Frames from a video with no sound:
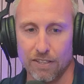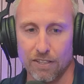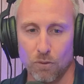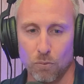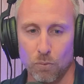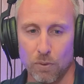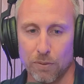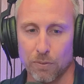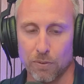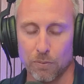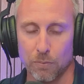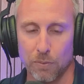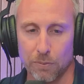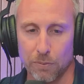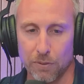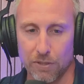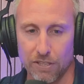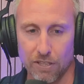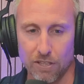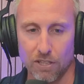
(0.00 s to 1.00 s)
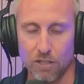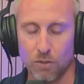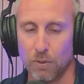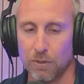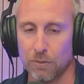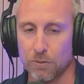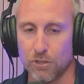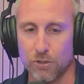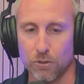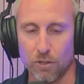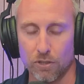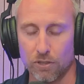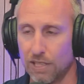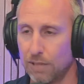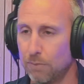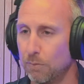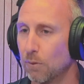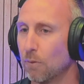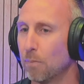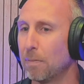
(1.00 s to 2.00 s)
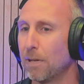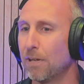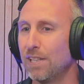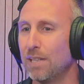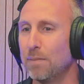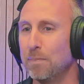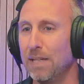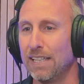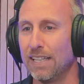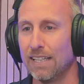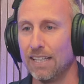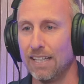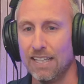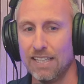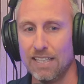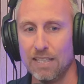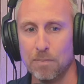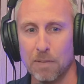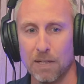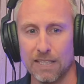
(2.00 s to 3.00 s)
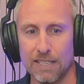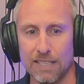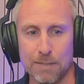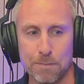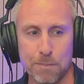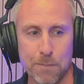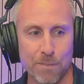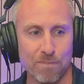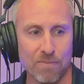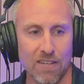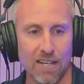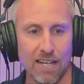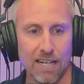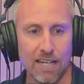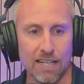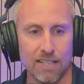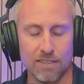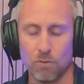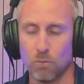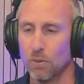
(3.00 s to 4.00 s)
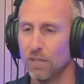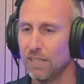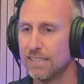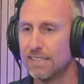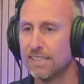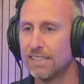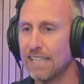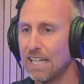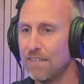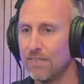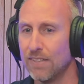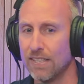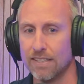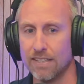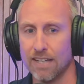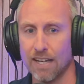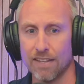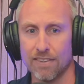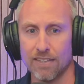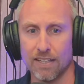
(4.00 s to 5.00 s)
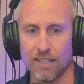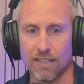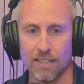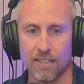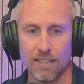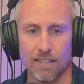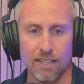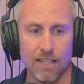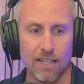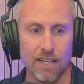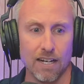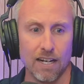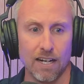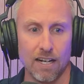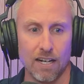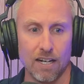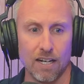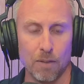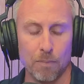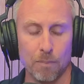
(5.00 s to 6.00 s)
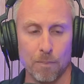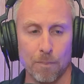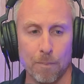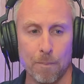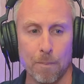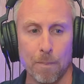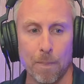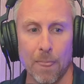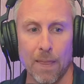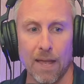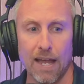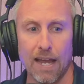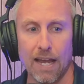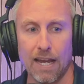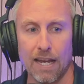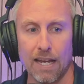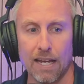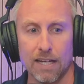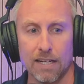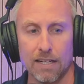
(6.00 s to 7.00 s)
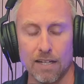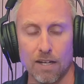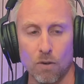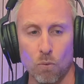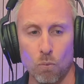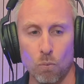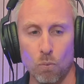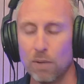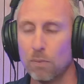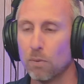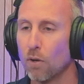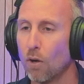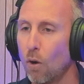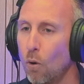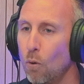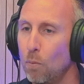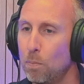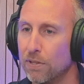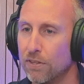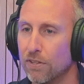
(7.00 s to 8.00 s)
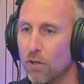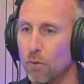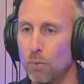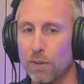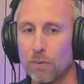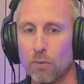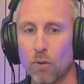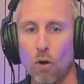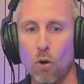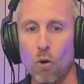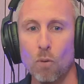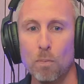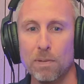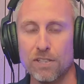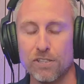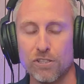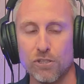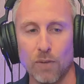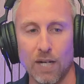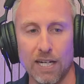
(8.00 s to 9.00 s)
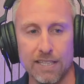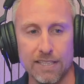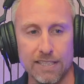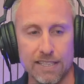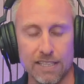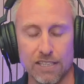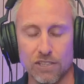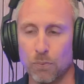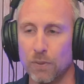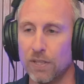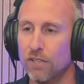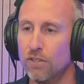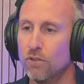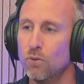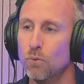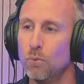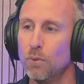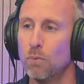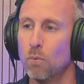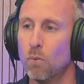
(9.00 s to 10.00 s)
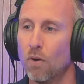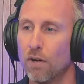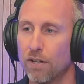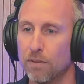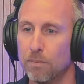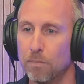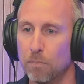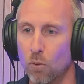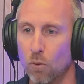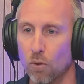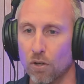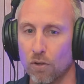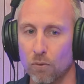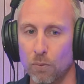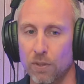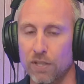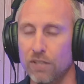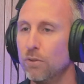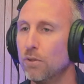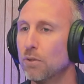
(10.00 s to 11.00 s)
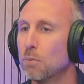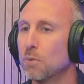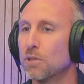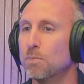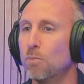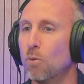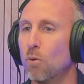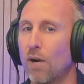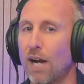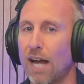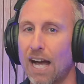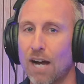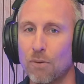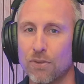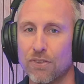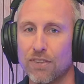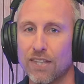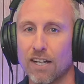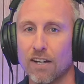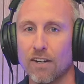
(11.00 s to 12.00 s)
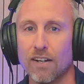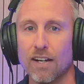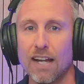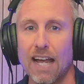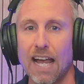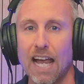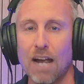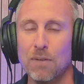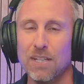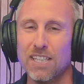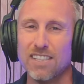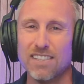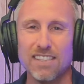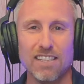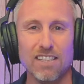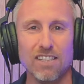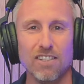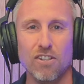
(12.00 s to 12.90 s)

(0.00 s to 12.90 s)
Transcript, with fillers: know, we were we were young, we were struggling, we were barely making any money and really saving nothing. Um, and we were open though. We were open to ideas. We knew we wanted more. We knew there was more out there, and we just didn't